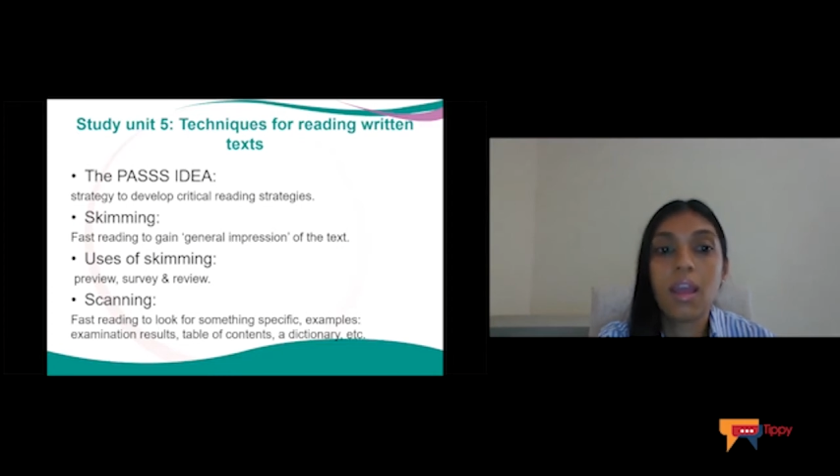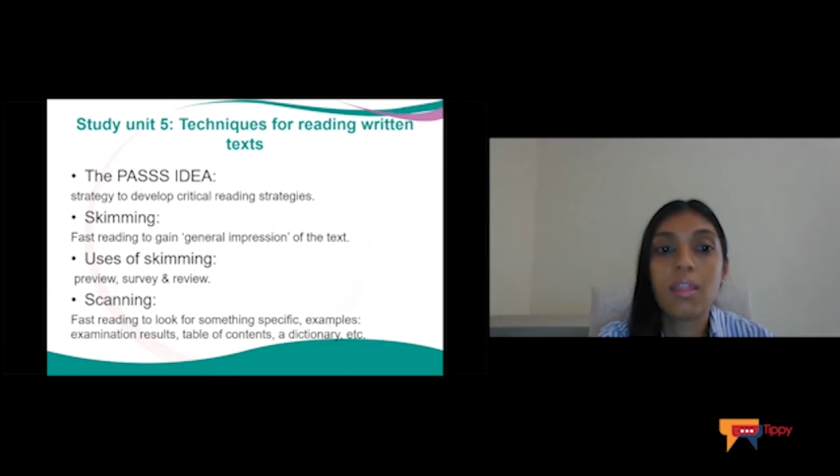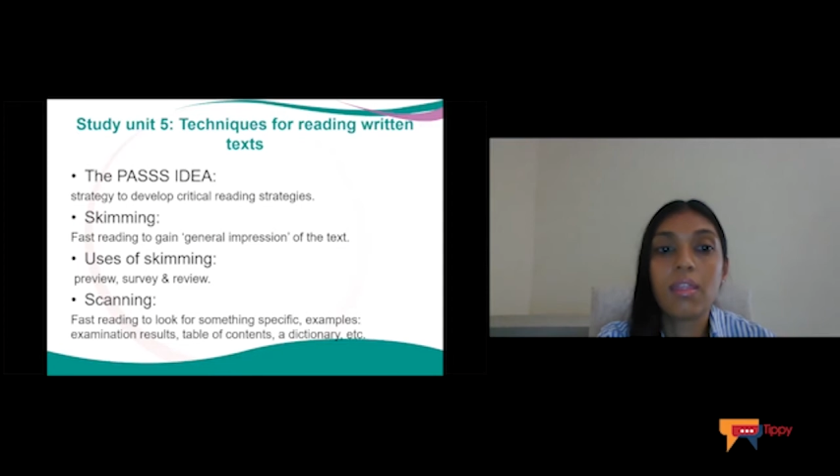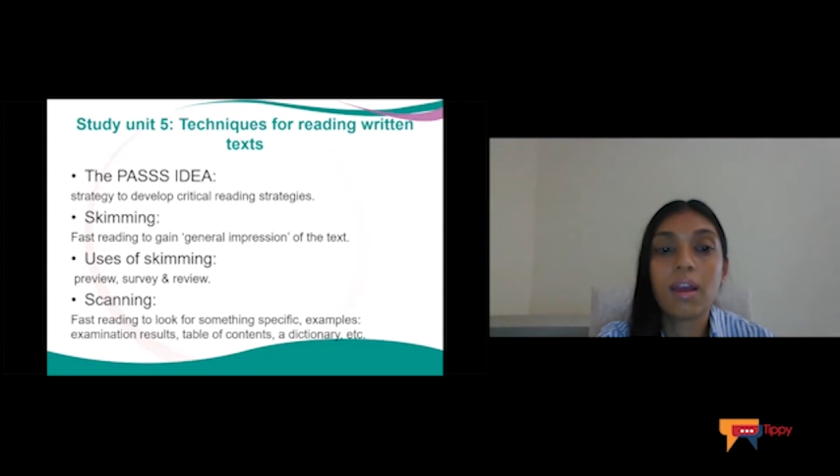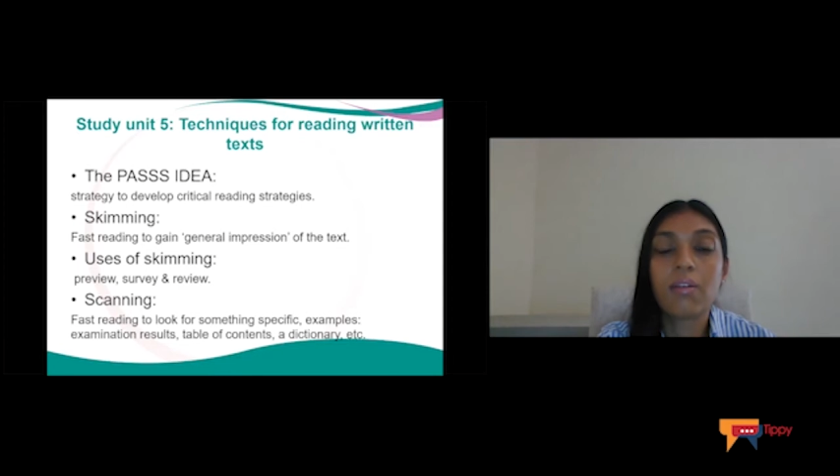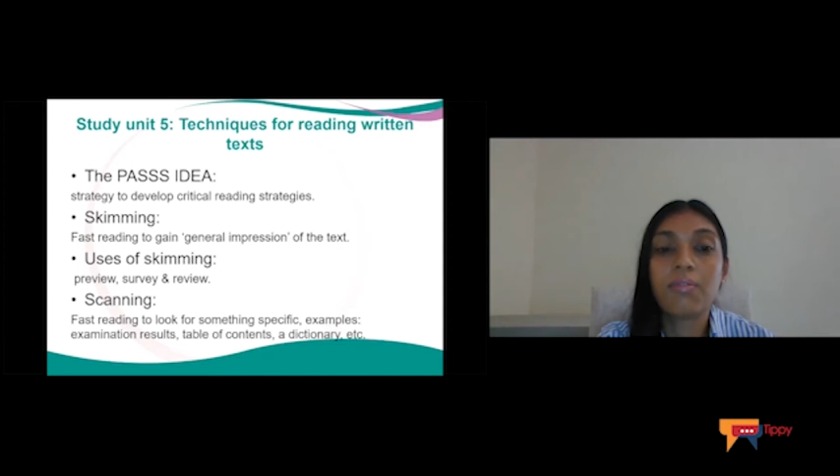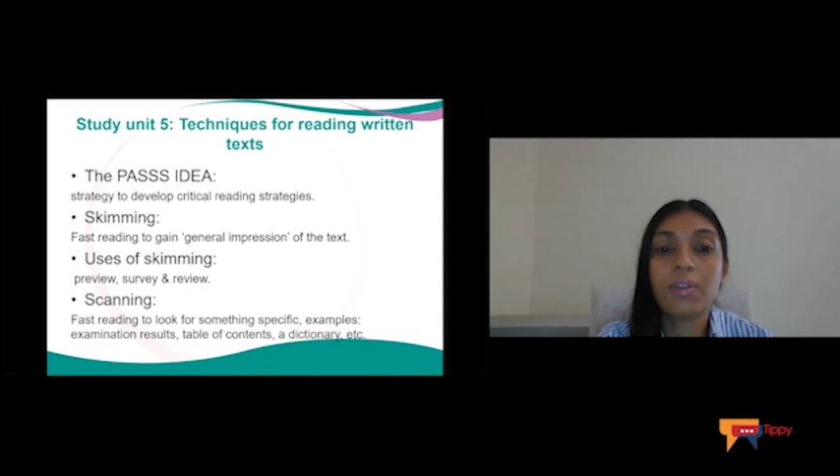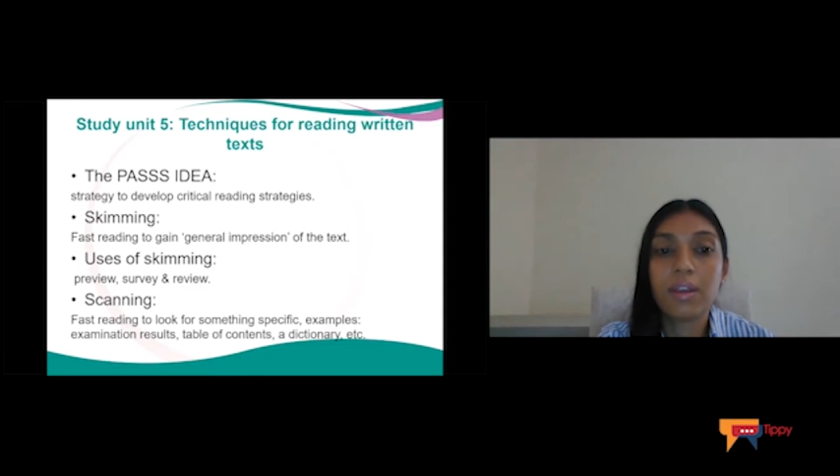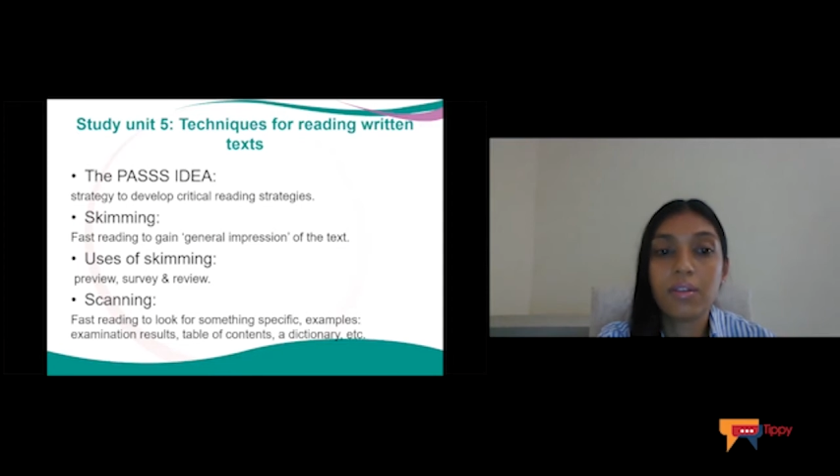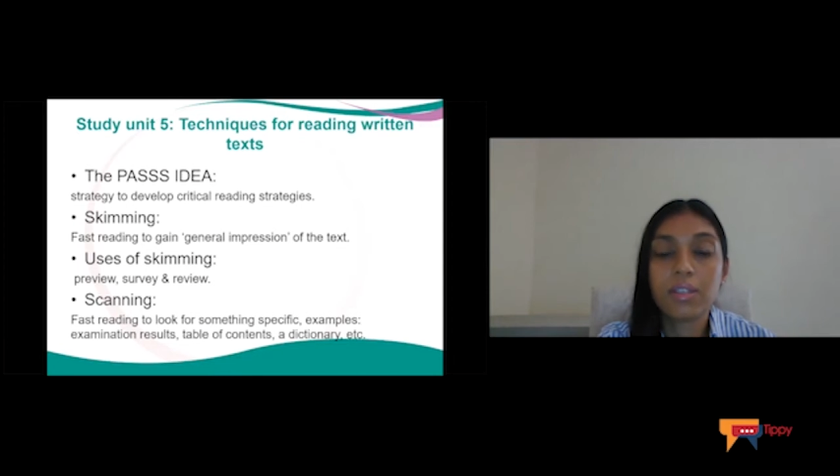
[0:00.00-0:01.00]
There are
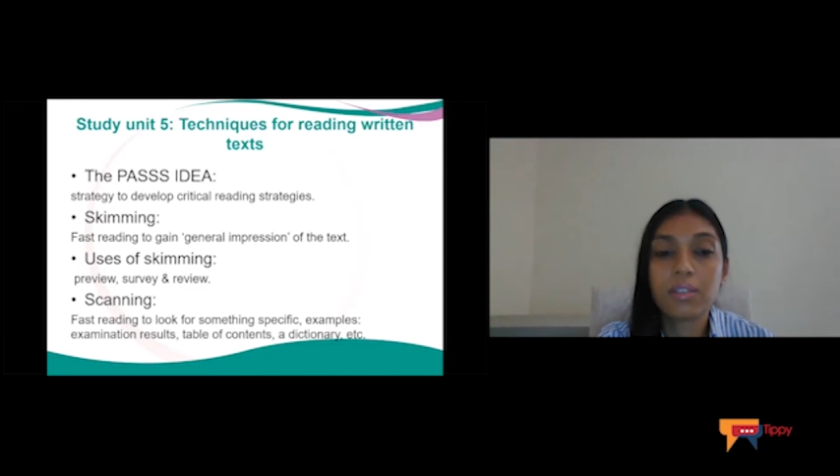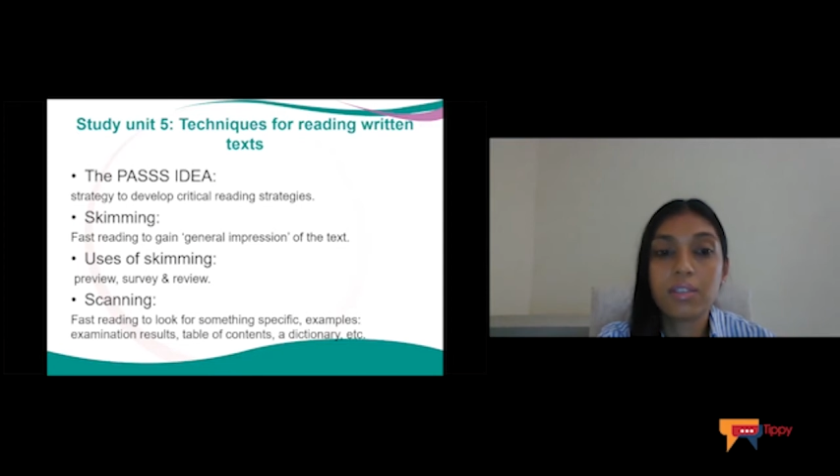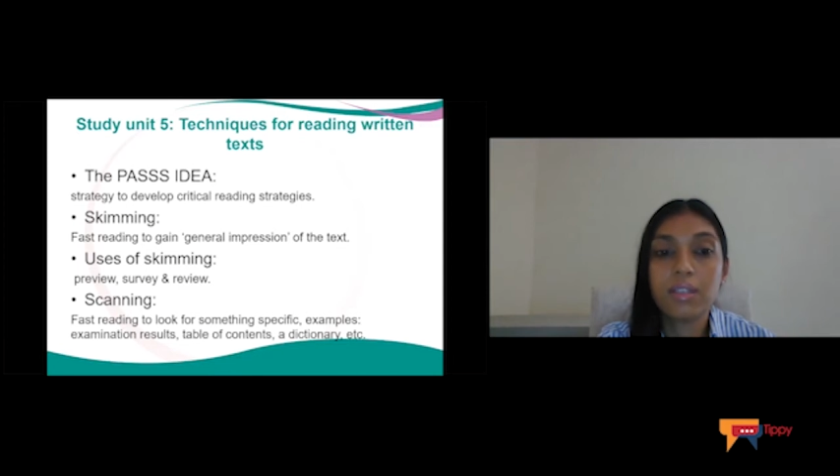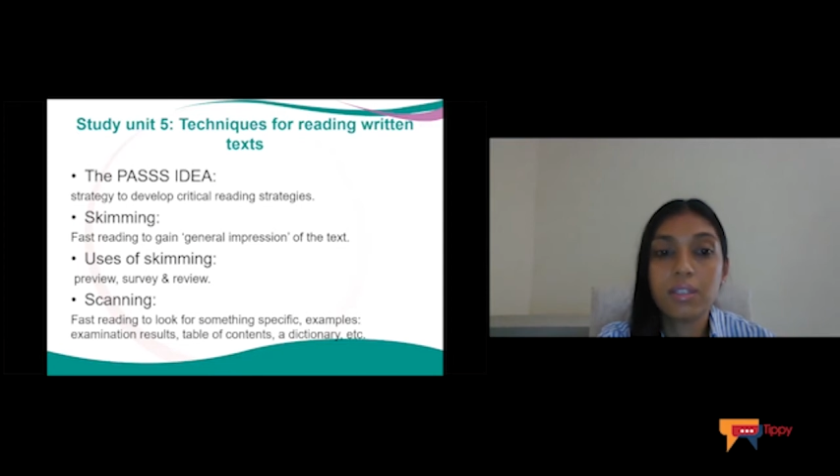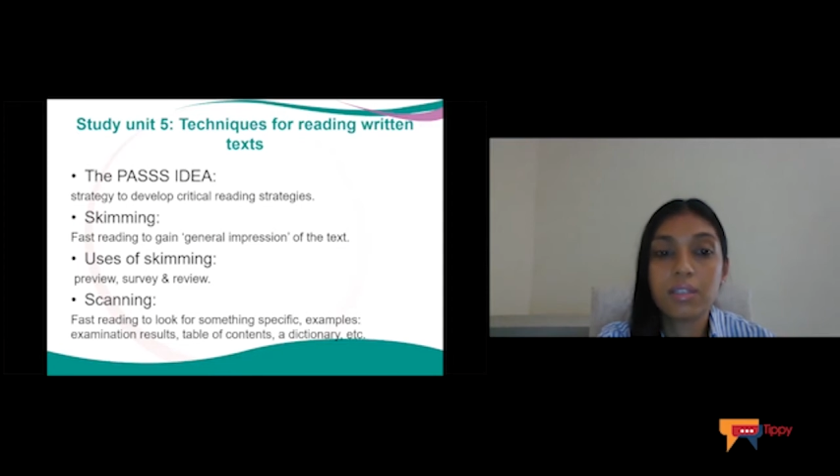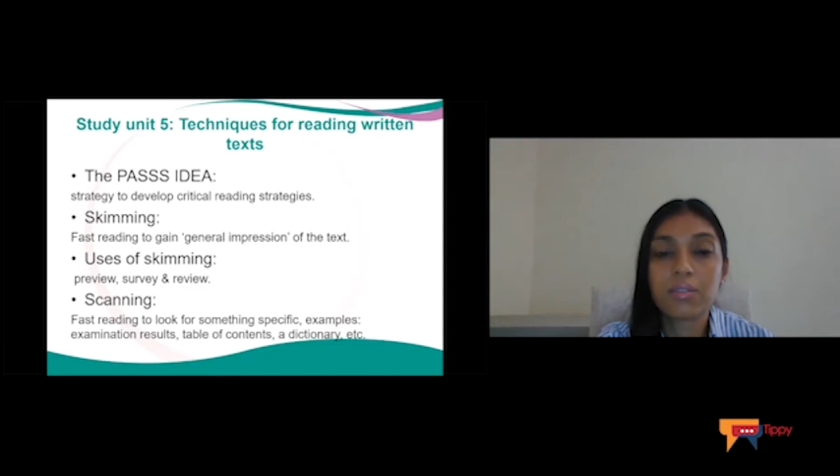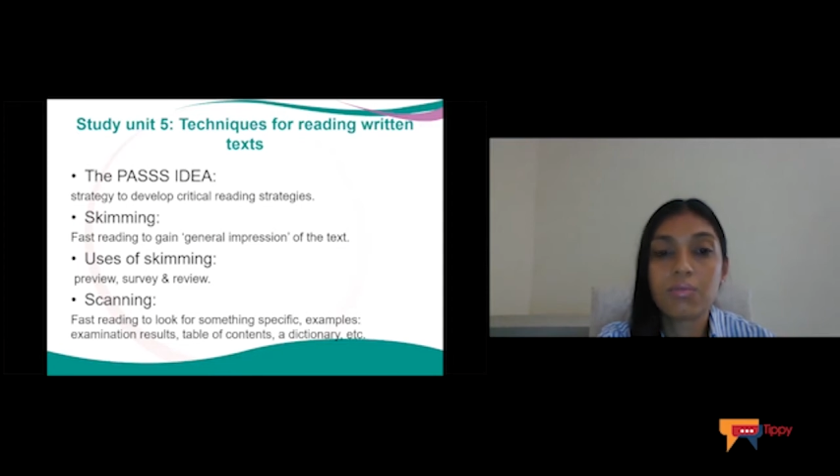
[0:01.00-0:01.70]
various reasons